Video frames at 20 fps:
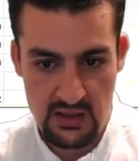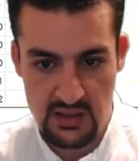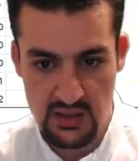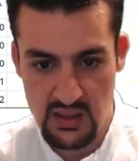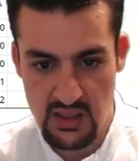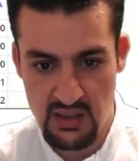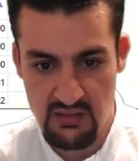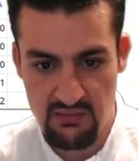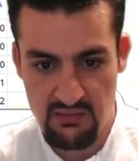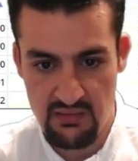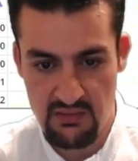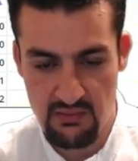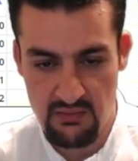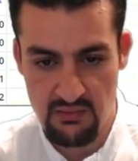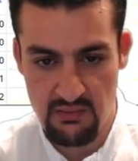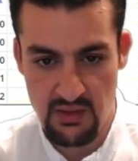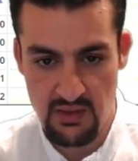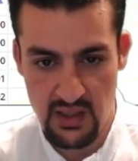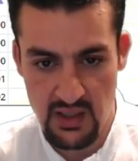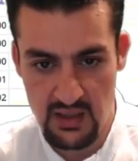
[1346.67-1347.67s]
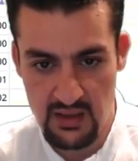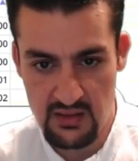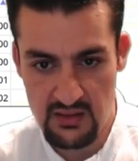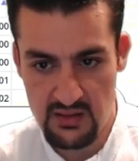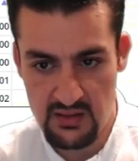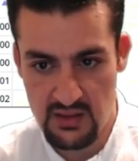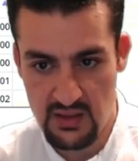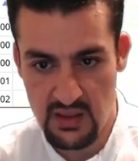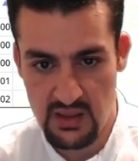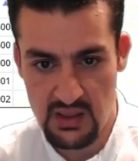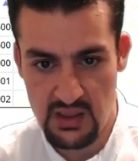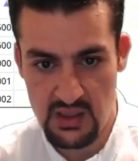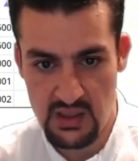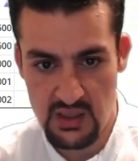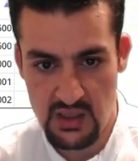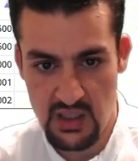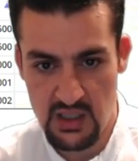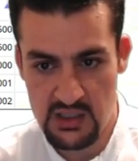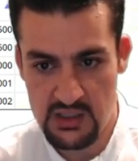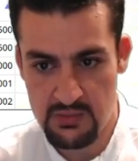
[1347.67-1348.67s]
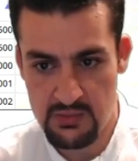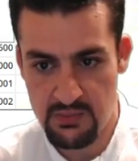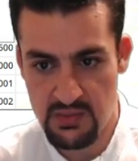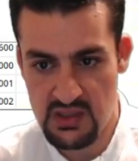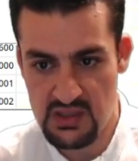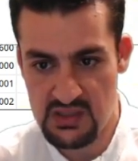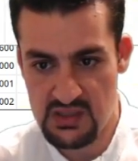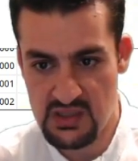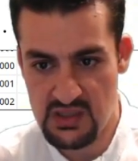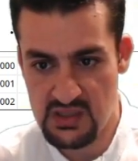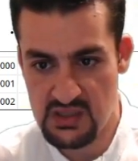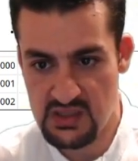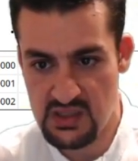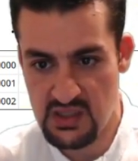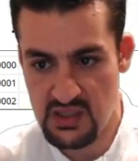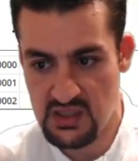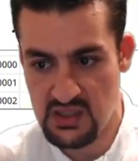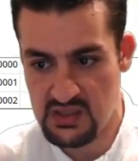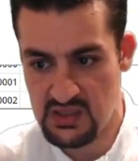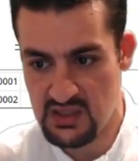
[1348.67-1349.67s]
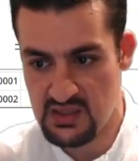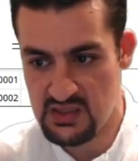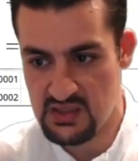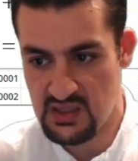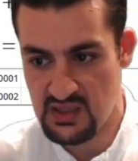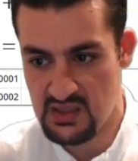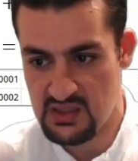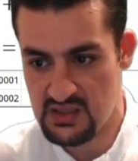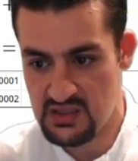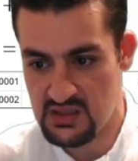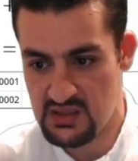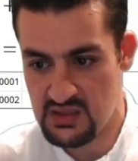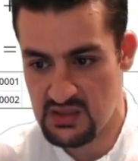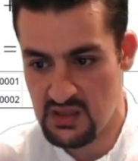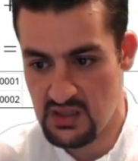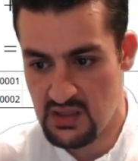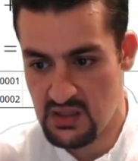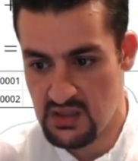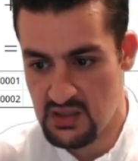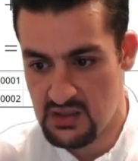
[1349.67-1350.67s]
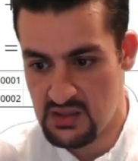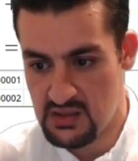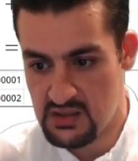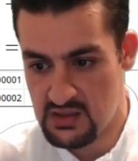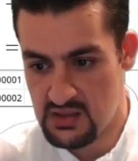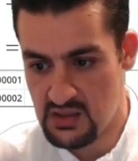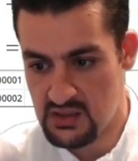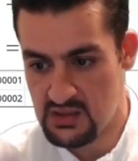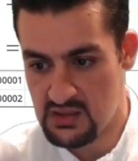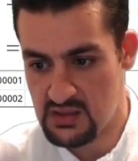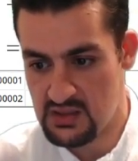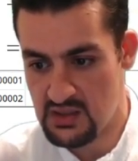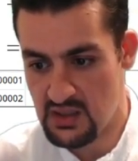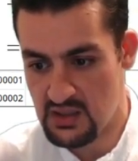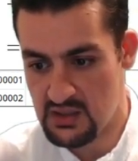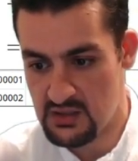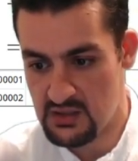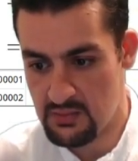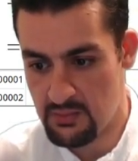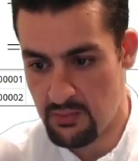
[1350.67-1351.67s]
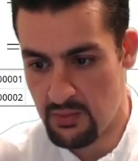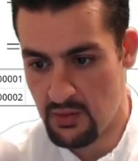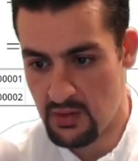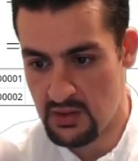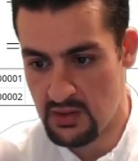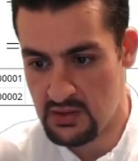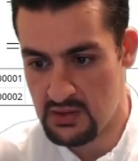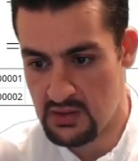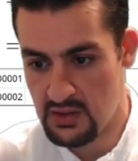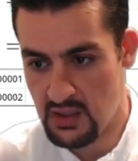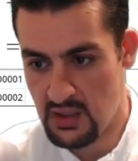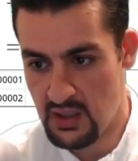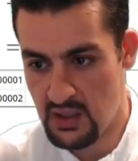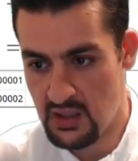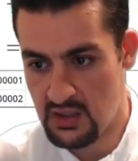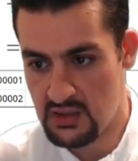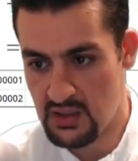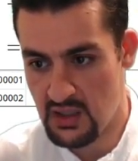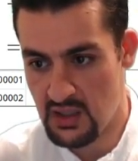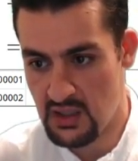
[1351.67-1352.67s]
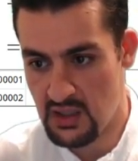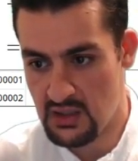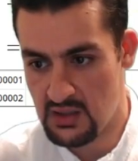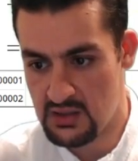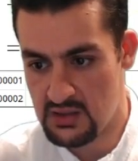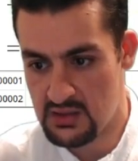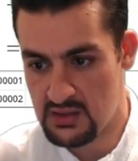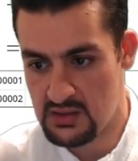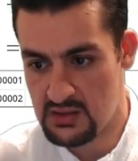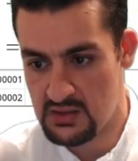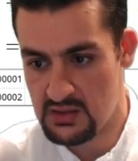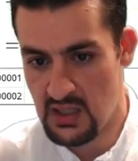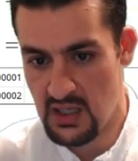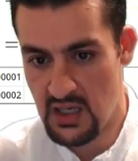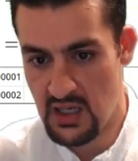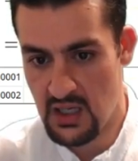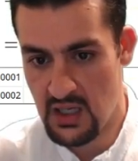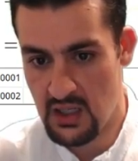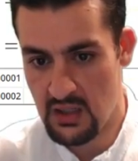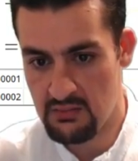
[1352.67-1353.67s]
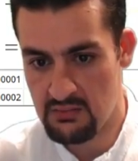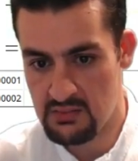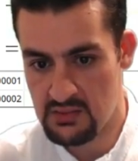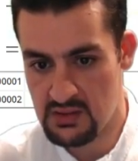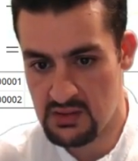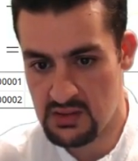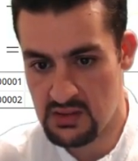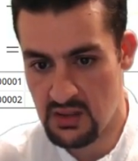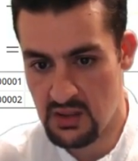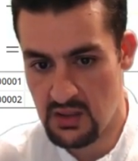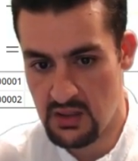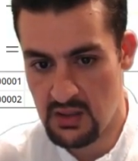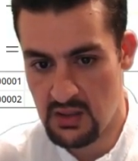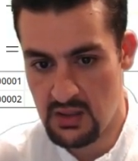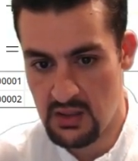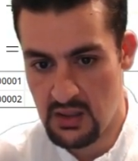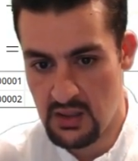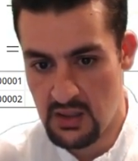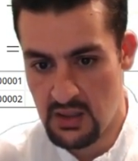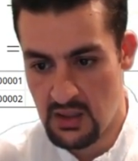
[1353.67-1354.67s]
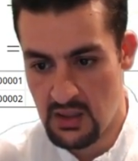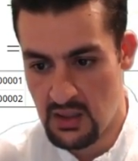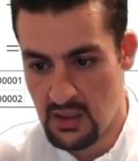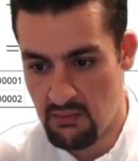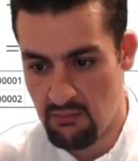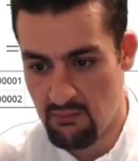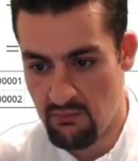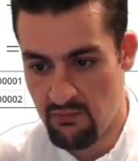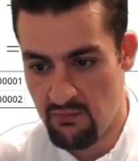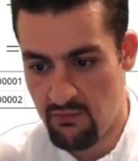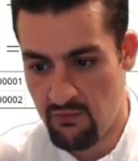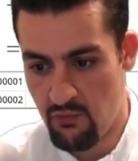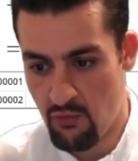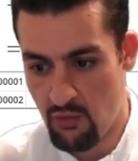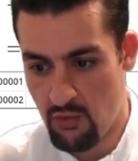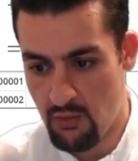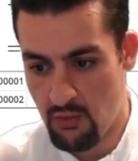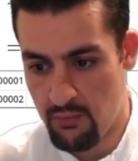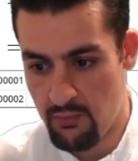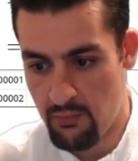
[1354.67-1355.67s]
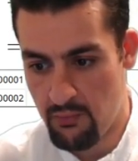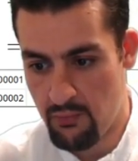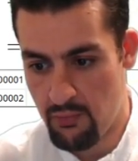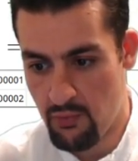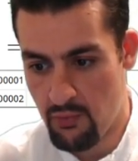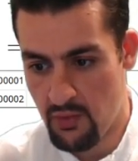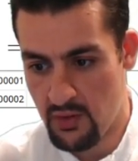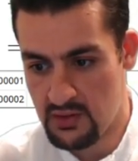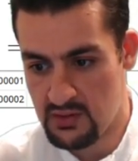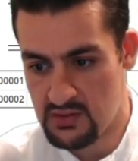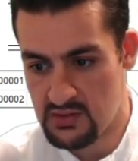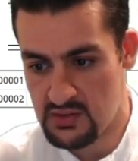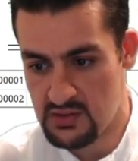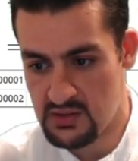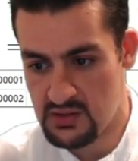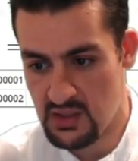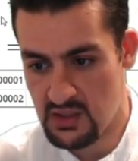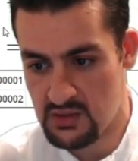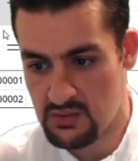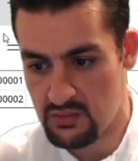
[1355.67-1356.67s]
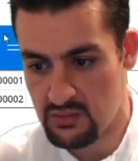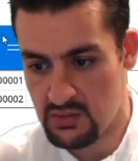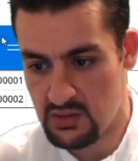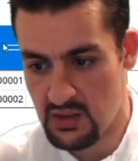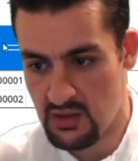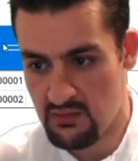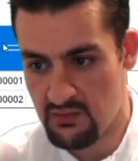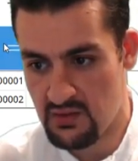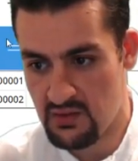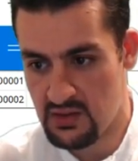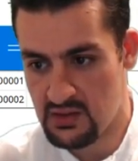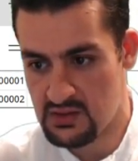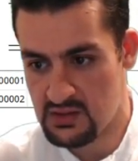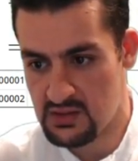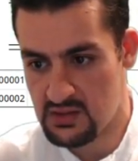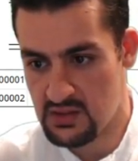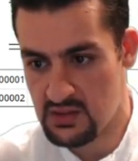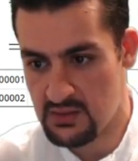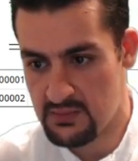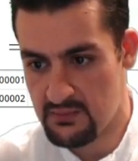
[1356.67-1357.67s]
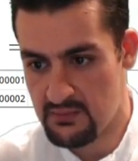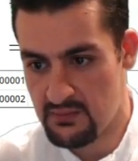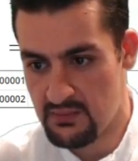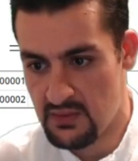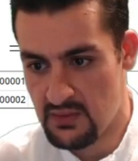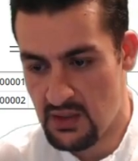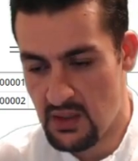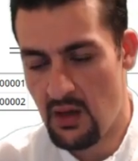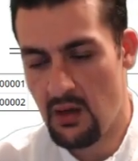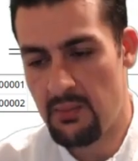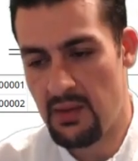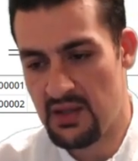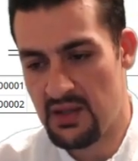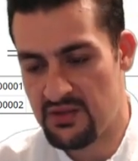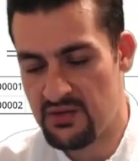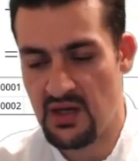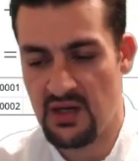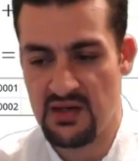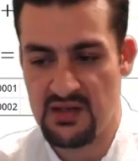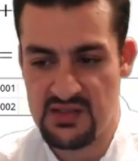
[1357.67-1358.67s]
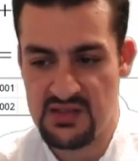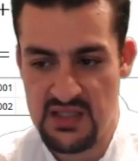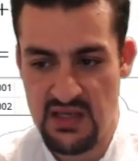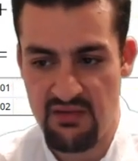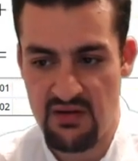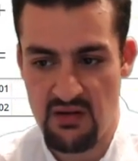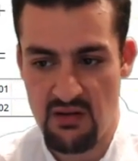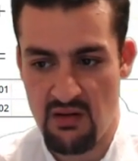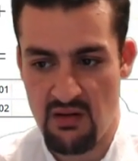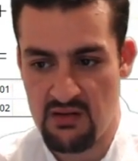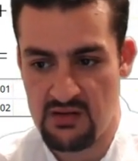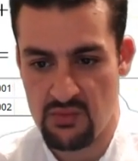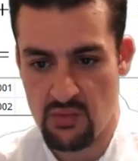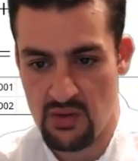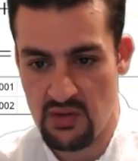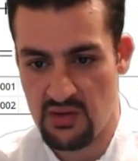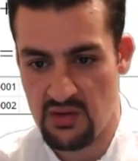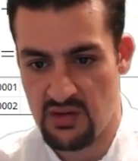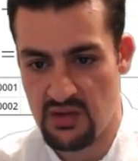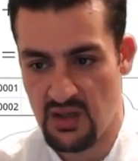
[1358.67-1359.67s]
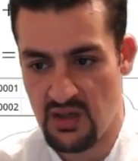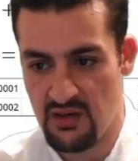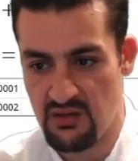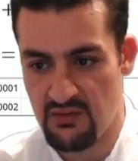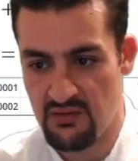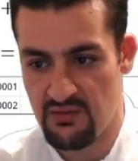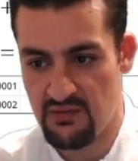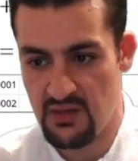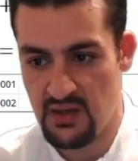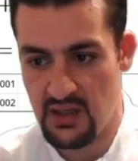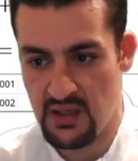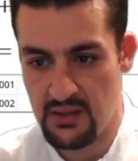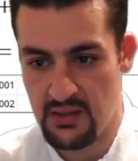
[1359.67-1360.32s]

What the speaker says: at the given rate, each BCC is at 66.88 times 4.6 would give us about $307 worth of